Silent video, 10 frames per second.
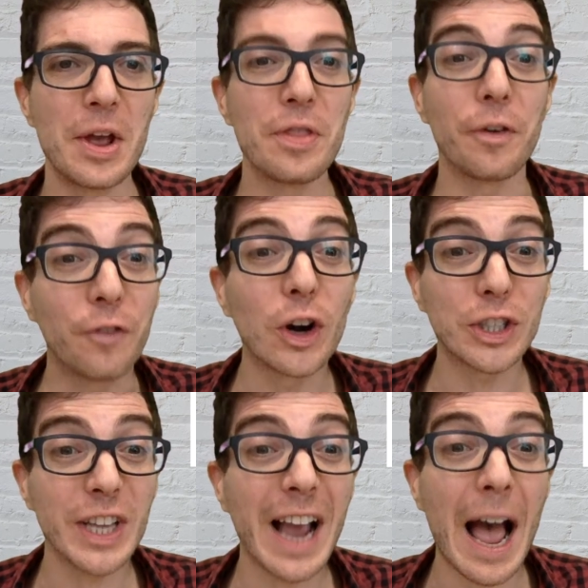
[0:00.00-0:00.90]
The
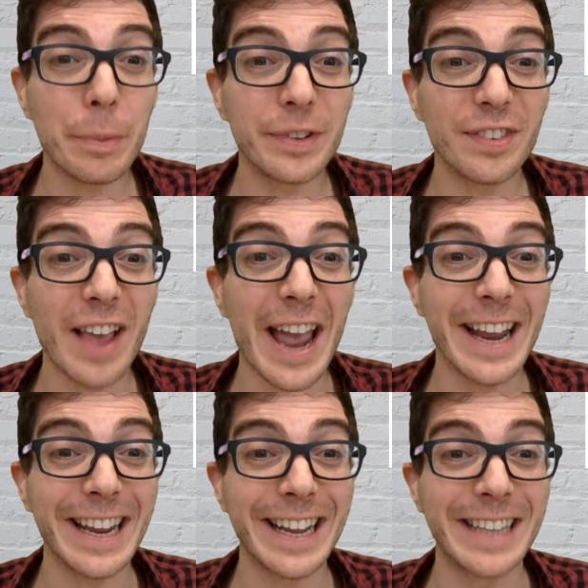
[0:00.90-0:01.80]
first thing I would
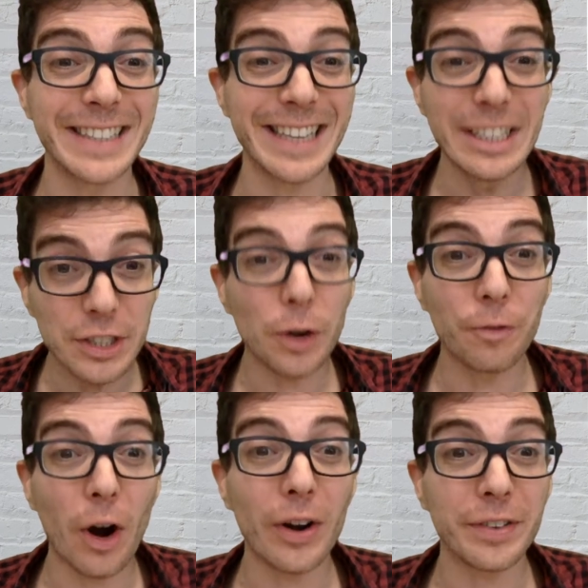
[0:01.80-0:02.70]
say is
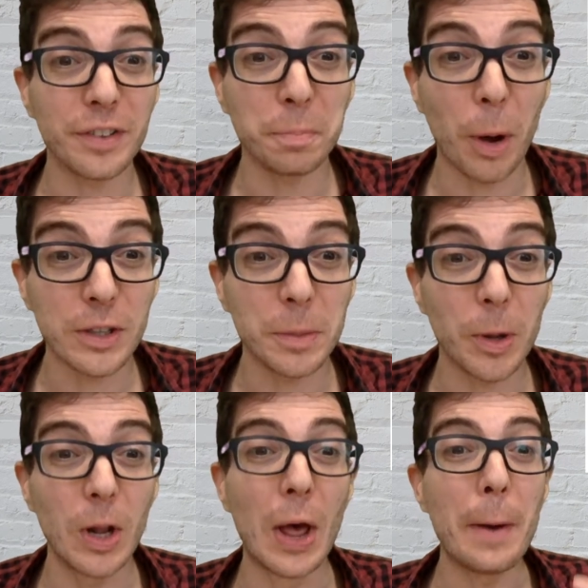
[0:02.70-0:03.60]
insofar as is
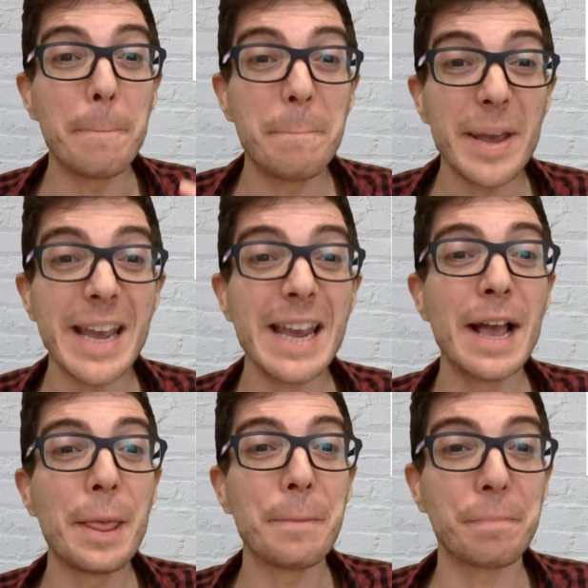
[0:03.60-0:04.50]
possible, be
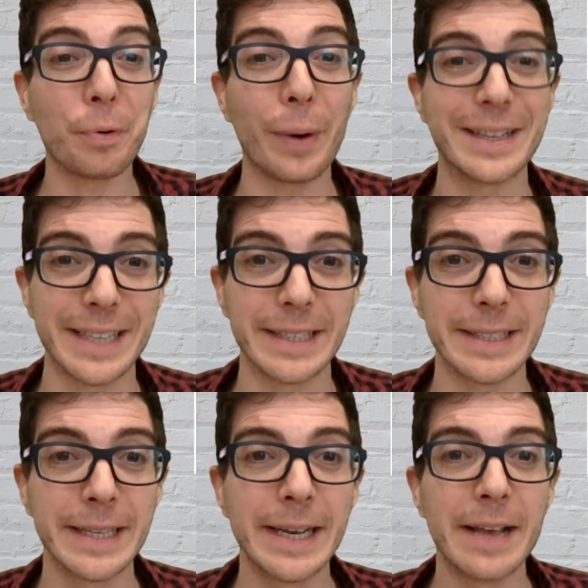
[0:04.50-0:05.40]
present.
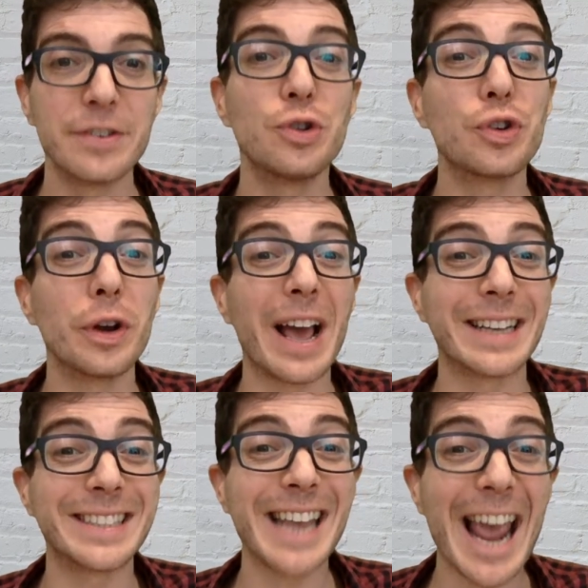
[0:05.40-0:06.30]
You should
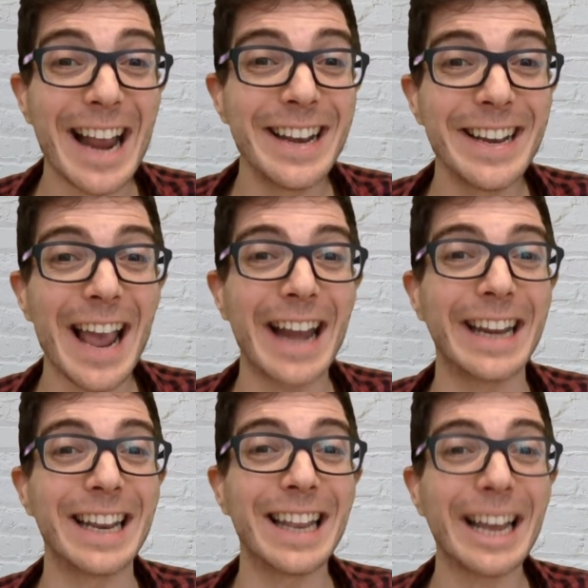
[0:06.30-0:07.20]
attend
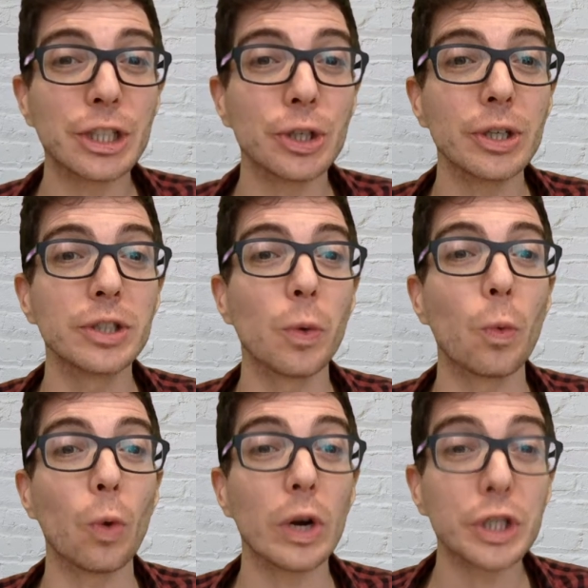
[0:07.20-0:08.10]
any lectures,
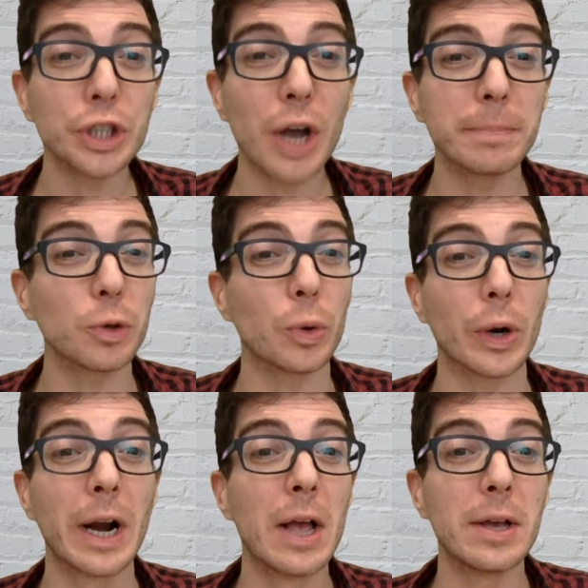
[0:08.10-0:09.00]
workshops,
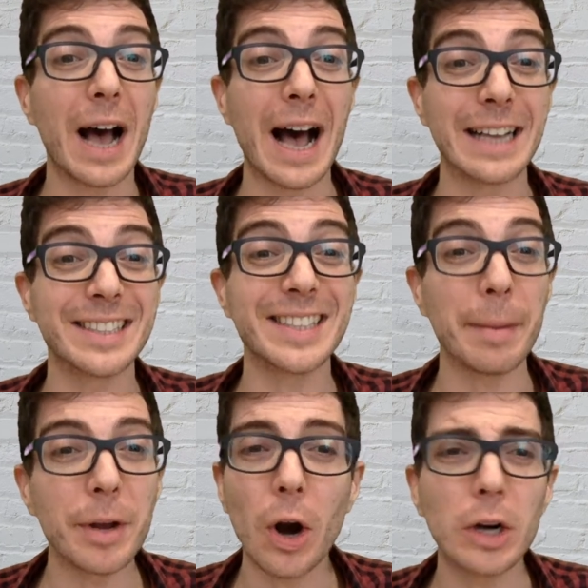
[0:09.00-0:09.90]
or uh,
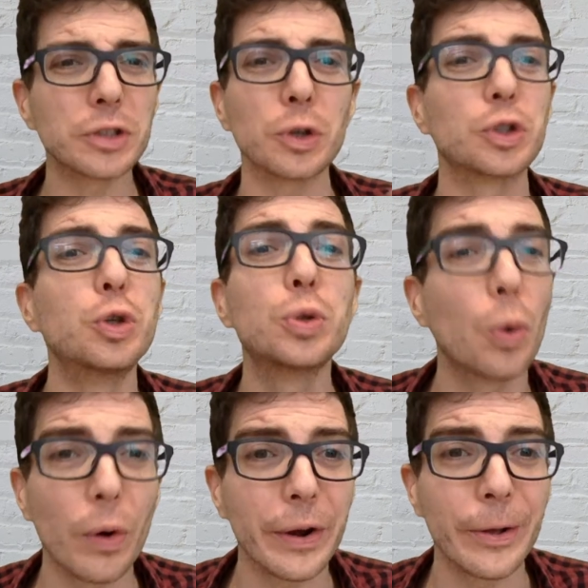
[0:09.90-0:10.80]
seminars or
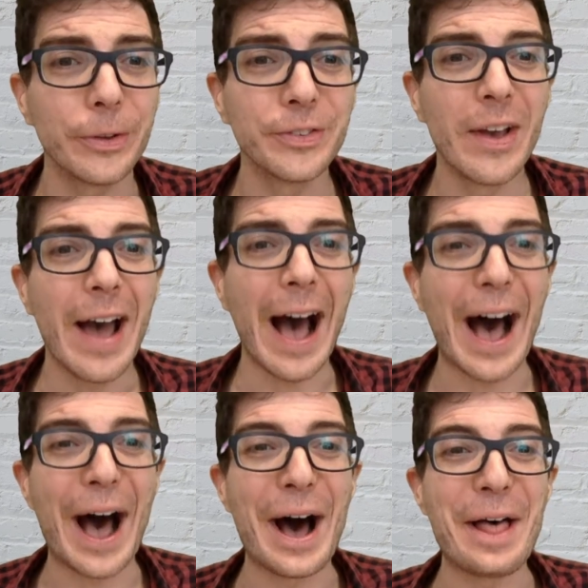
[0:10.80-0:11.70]
tutorials
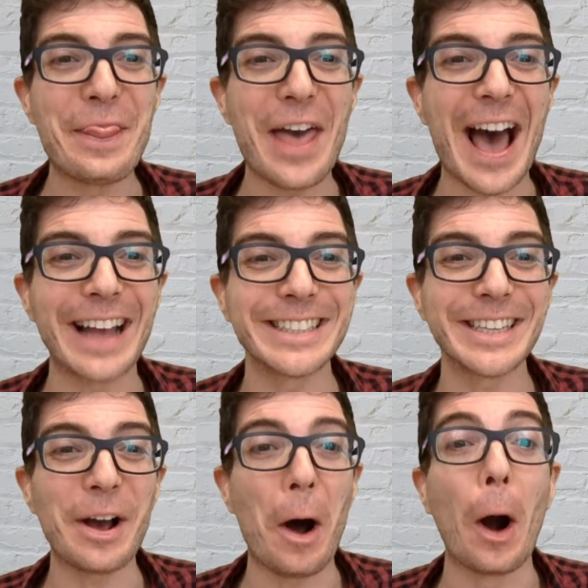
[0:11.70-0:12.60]
uh, that
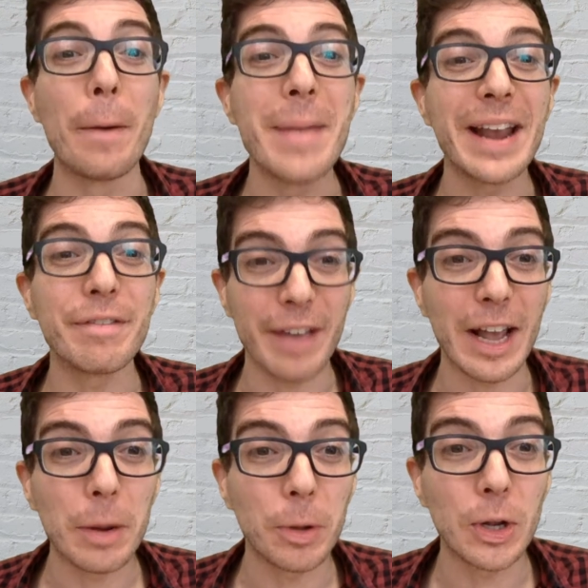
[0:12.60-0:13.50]
are made
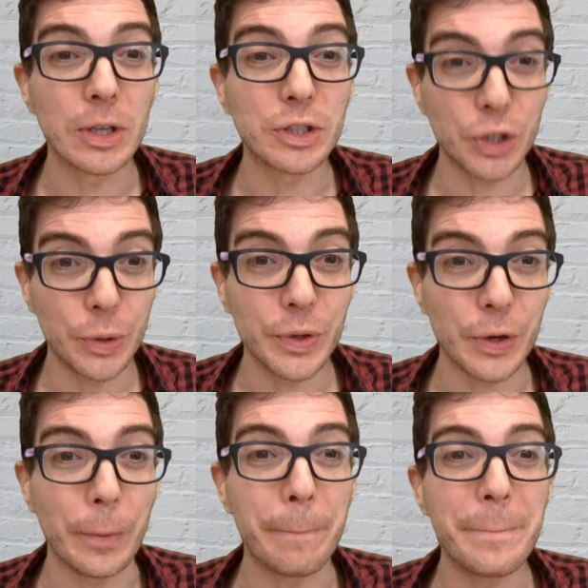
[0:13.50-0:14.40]
available to
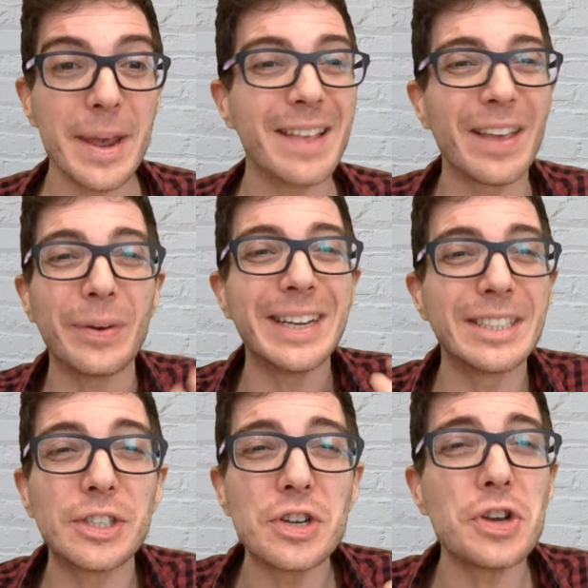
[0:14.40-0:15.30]
you. B, there
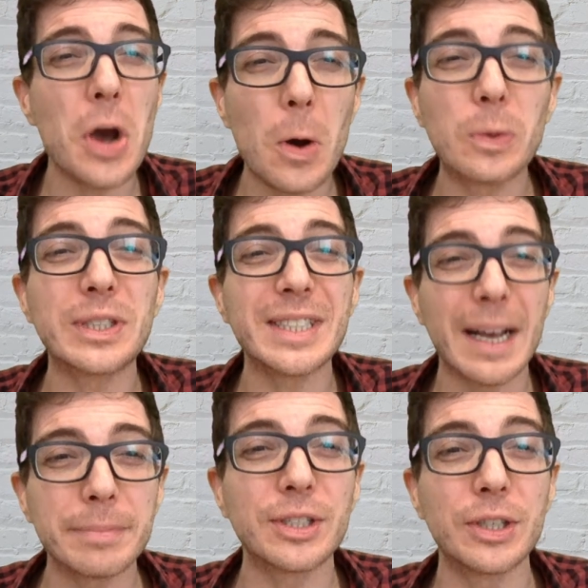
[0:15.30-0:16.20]
is no
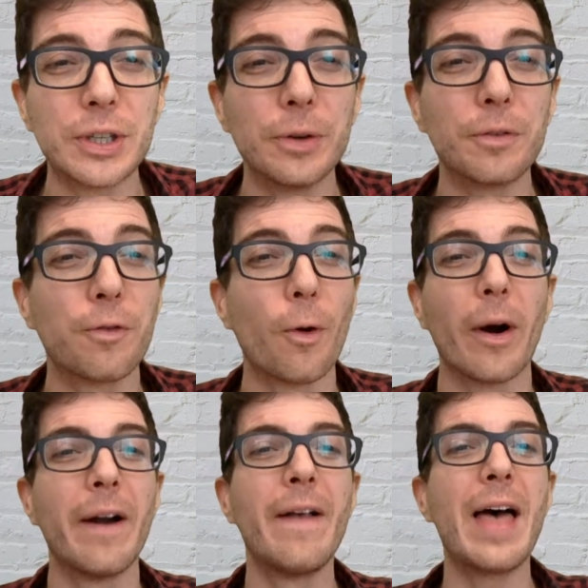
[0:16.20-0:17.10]
substitute
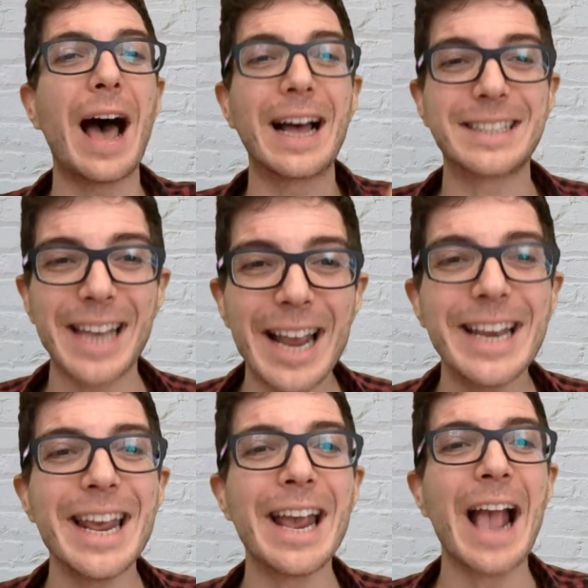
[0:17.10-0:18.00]
for
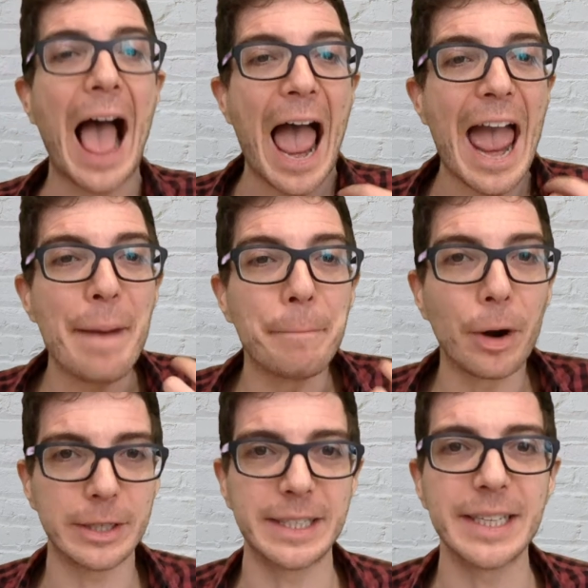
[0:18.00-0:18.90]
attending and
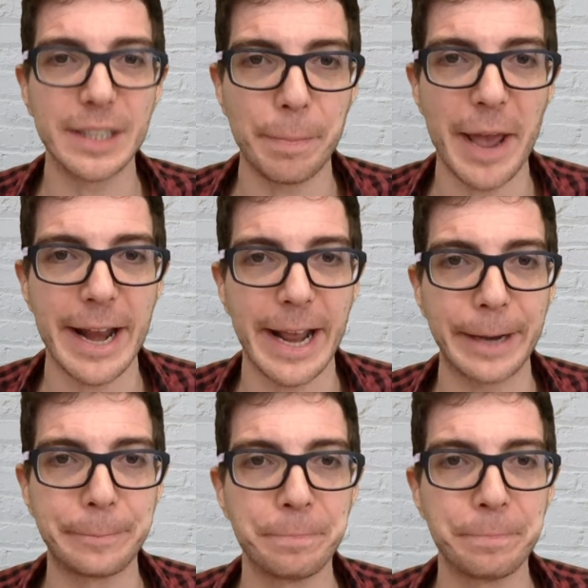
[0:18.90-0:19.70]
participating.